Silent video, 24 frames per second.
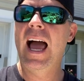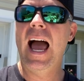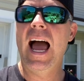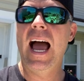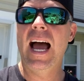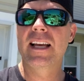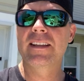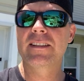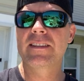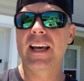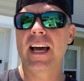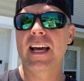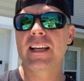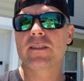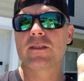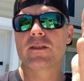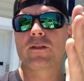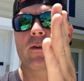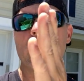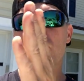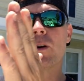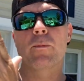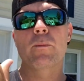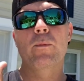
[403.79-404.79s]
As that
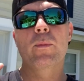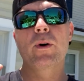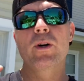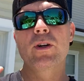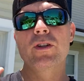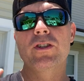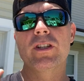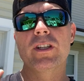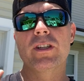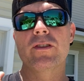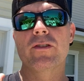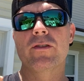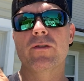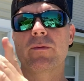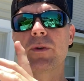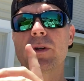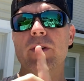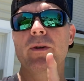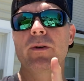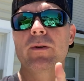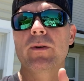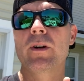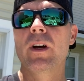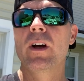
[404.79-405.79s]
storm pushes
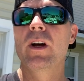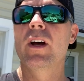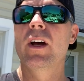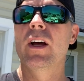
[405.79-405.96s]
through,